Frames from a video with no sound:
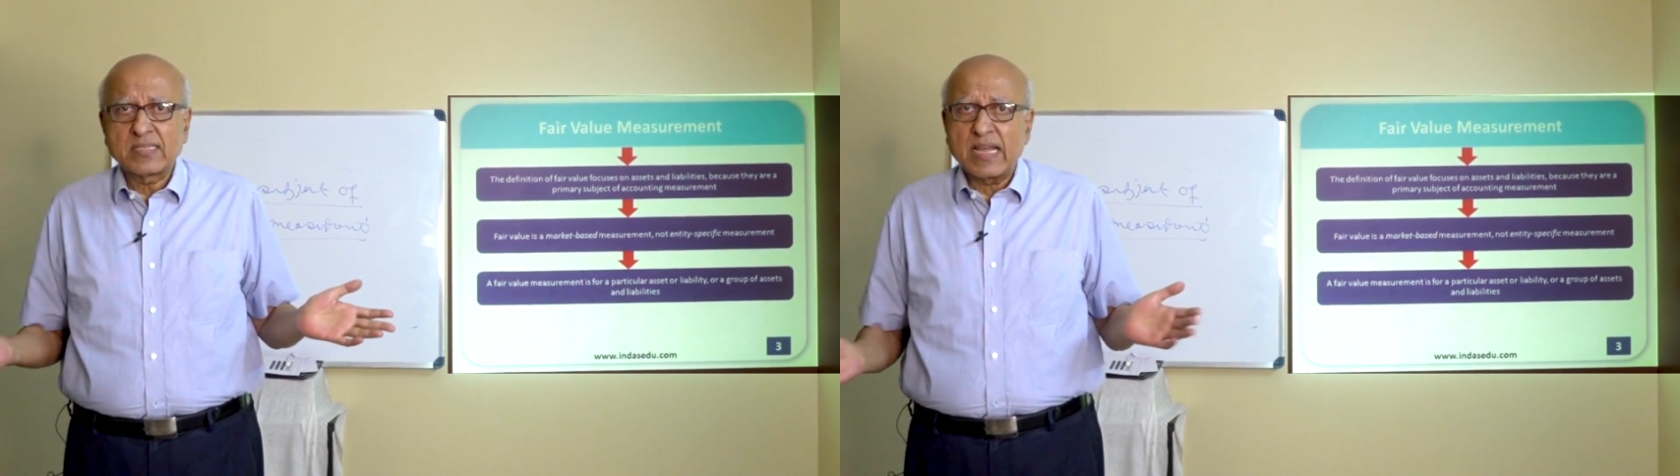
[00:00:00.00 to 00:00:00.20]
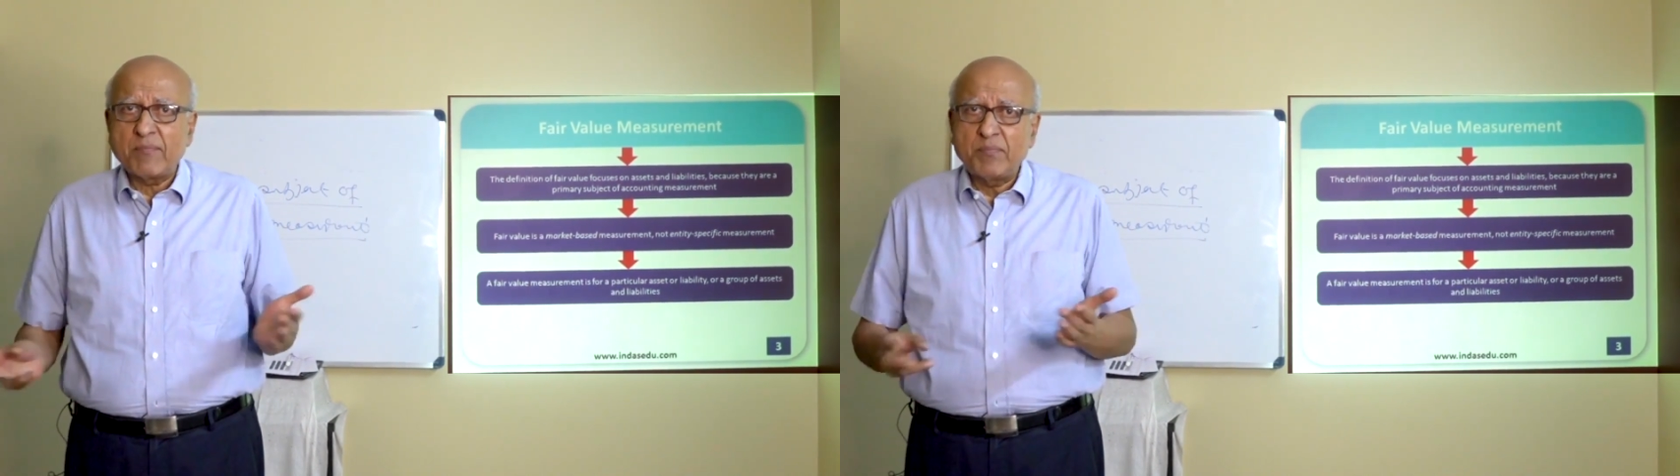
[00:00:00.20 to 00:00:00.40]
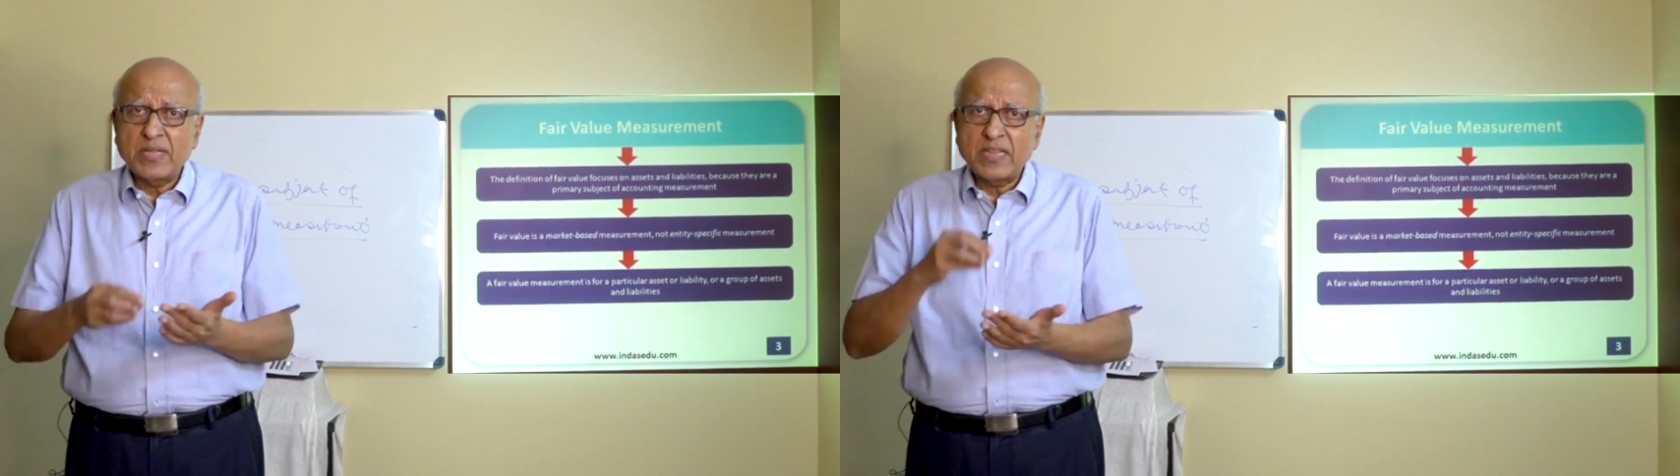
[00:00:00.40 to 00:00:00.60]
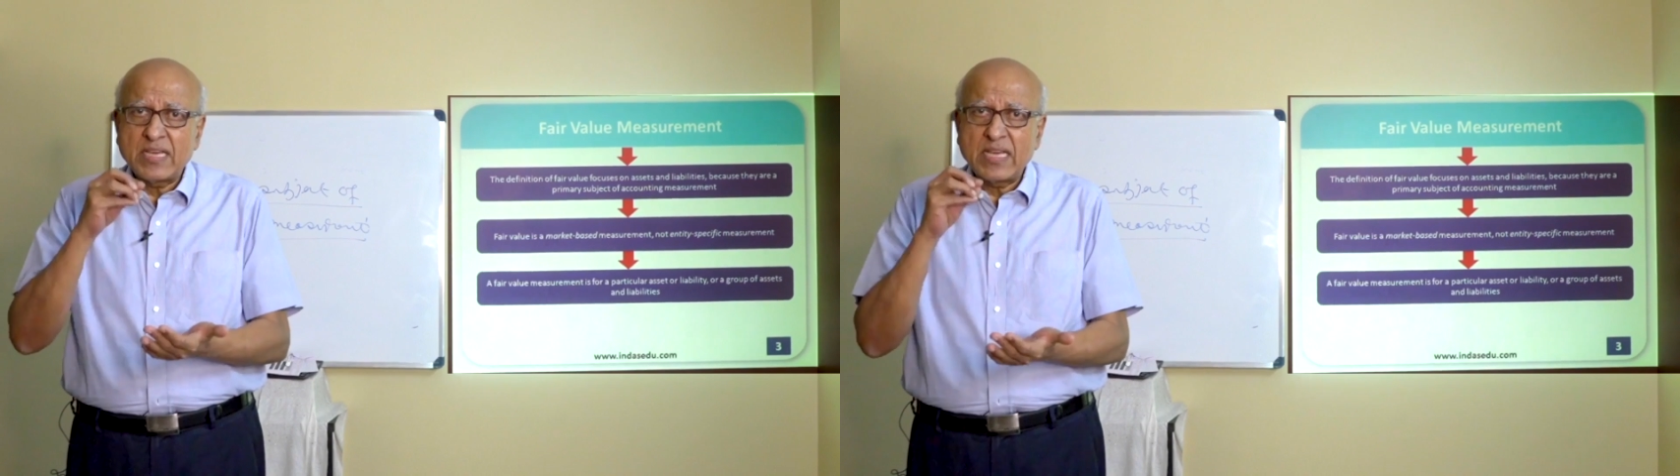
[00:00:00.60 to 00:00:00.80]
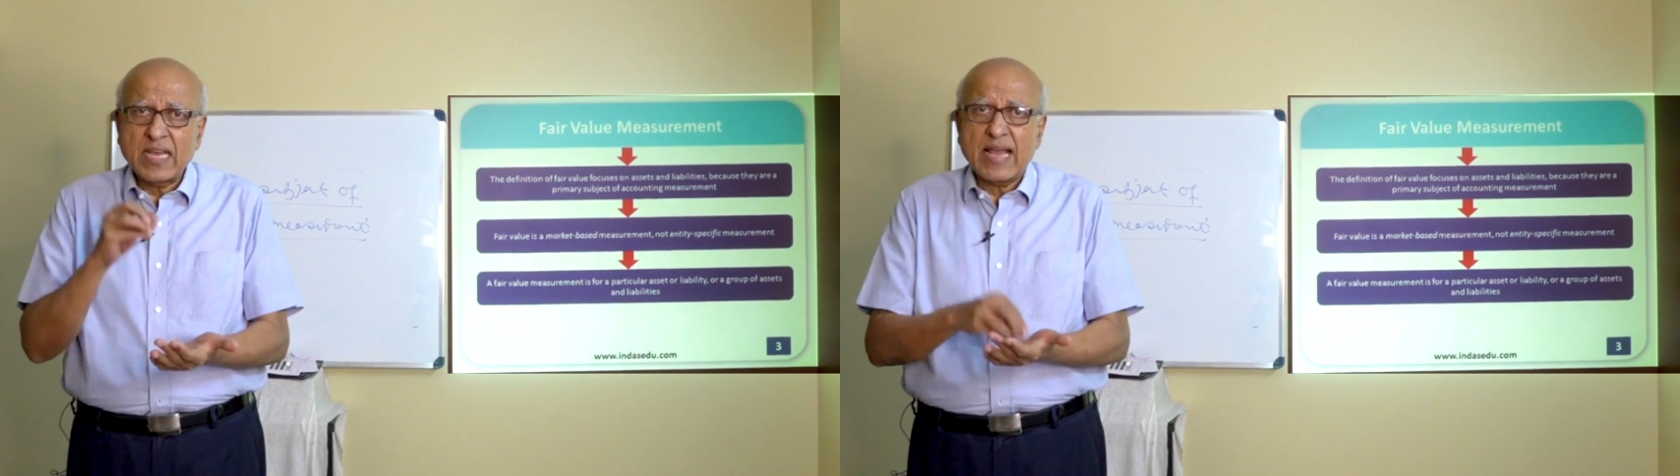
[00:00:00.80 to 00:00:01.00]

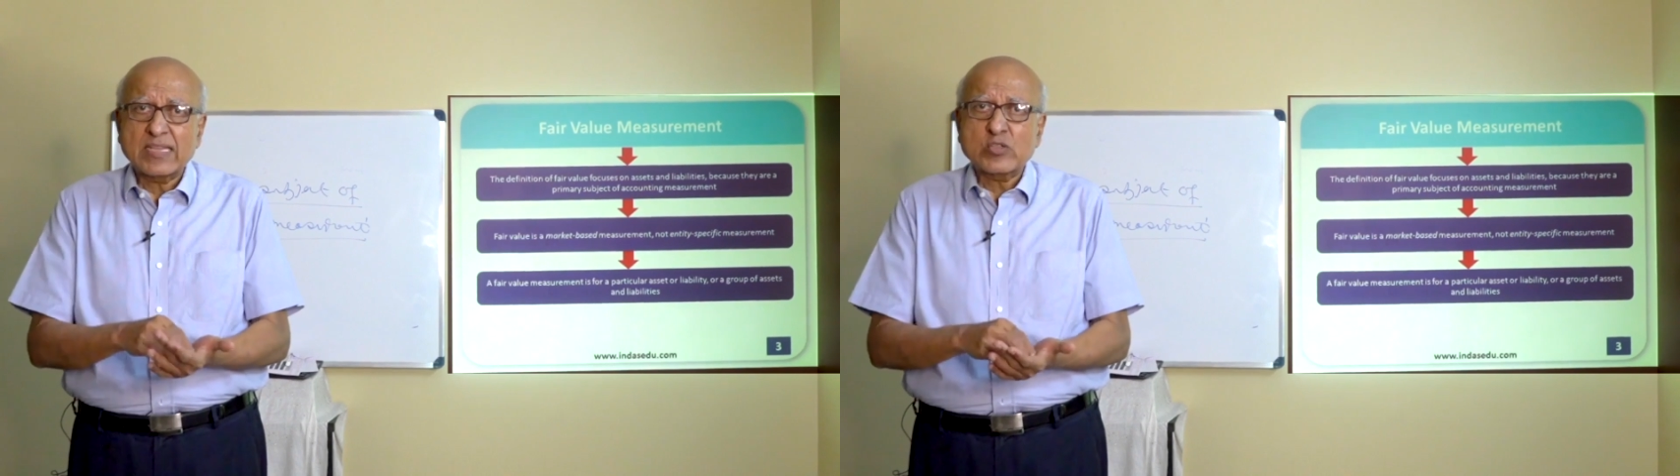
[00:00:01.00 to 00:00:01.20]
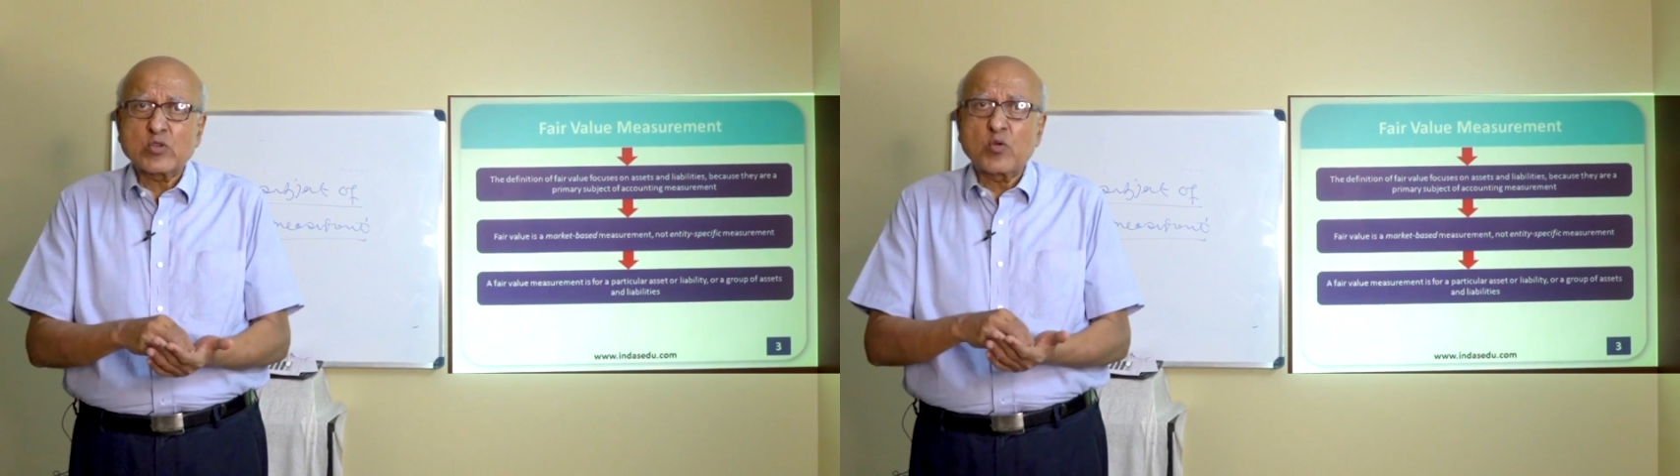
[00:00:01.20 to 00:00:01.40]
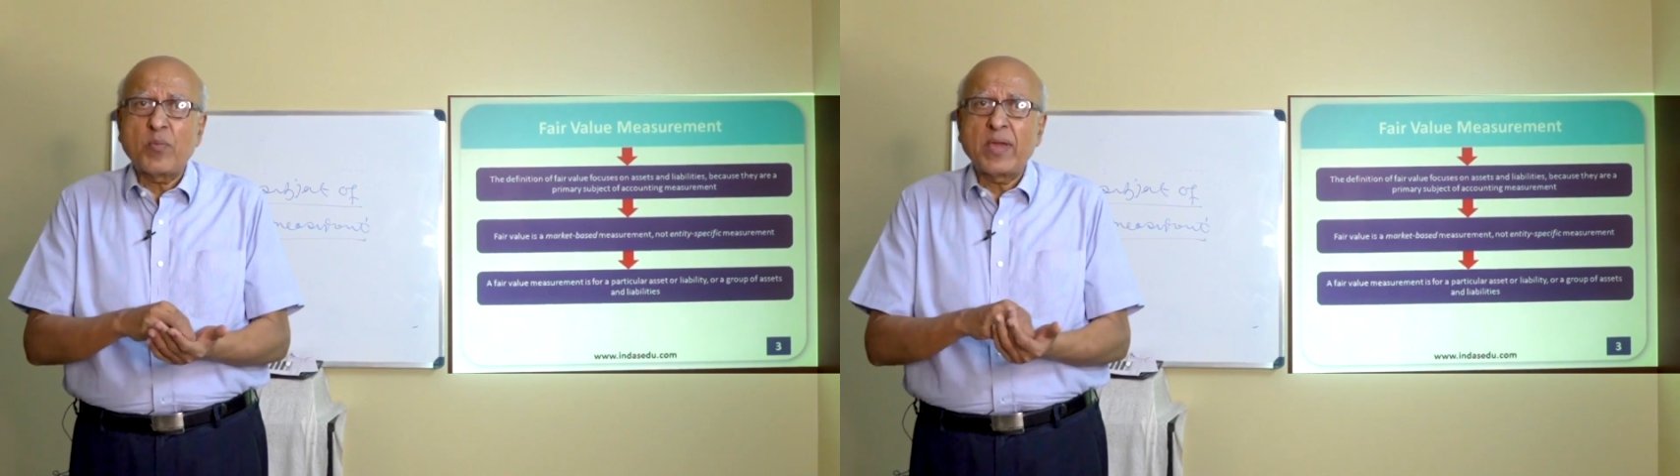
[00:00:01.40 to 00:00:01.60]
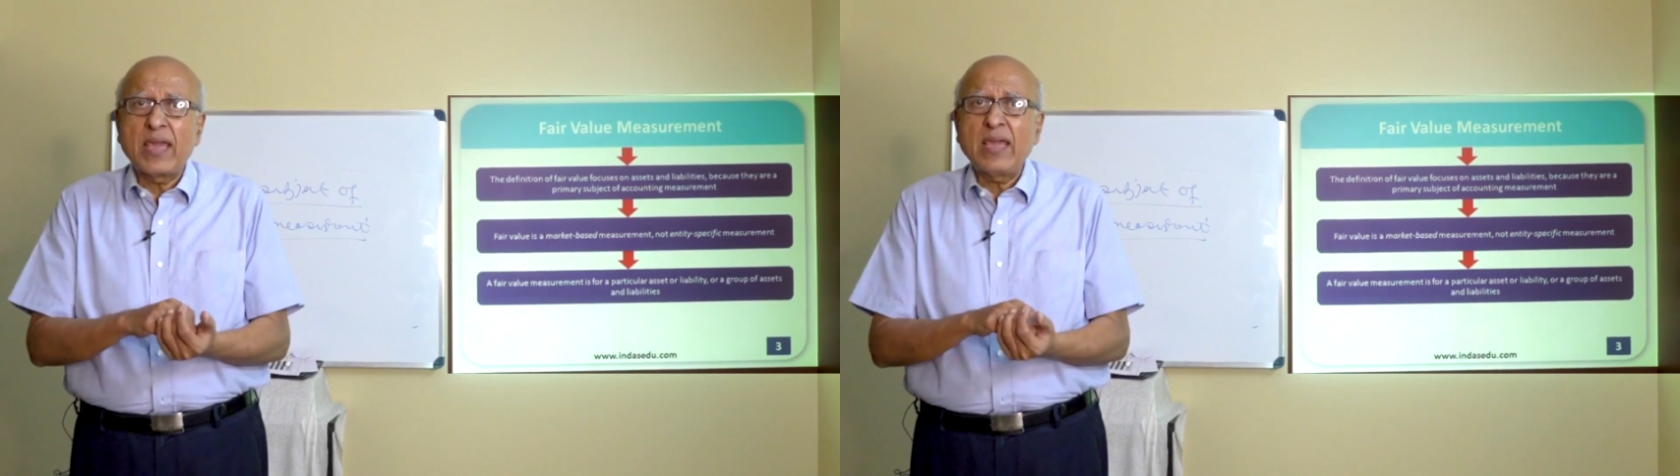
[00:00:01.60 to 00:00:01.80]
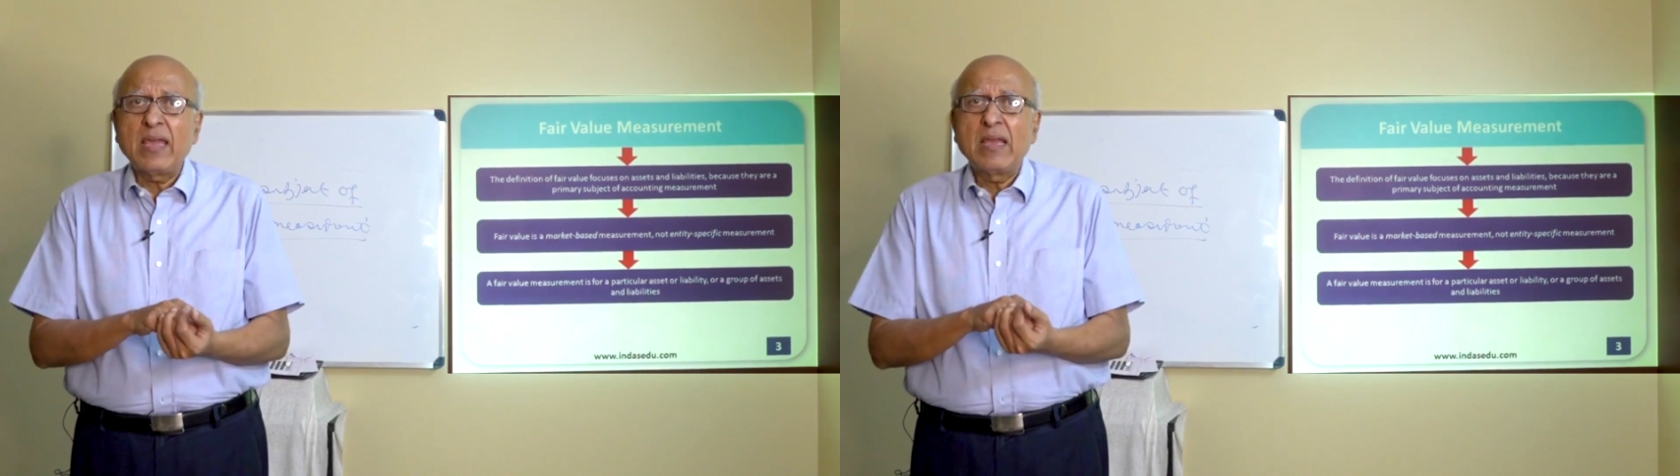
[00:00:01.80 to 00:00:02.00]
Everything has to
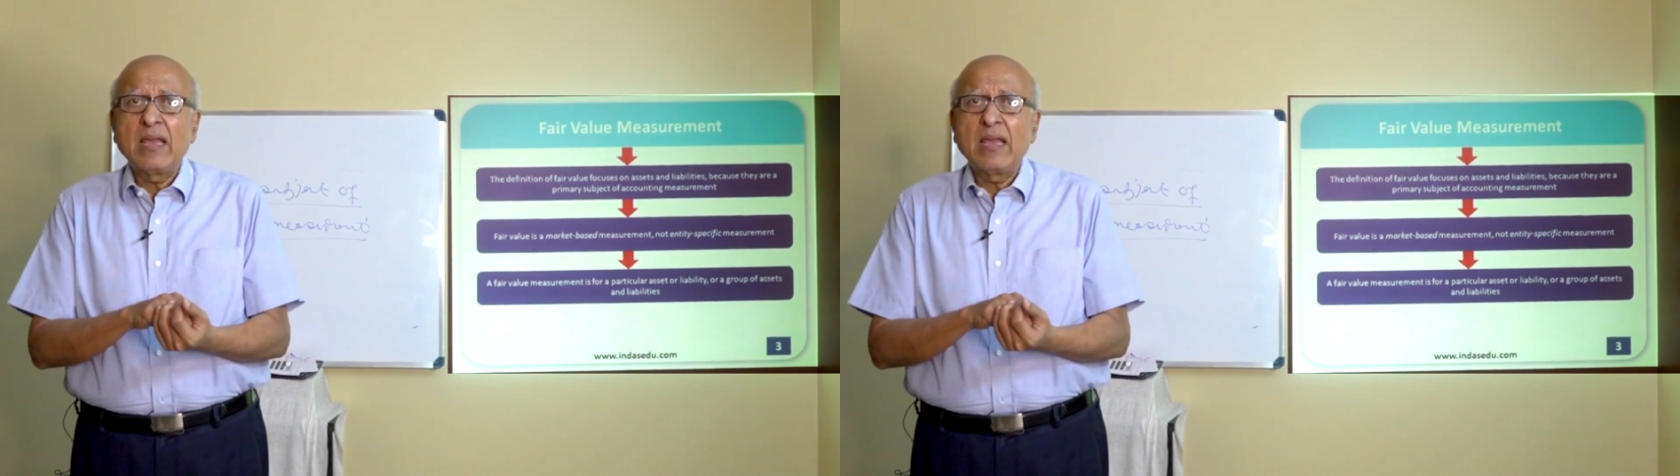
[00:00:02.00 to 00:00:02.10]
be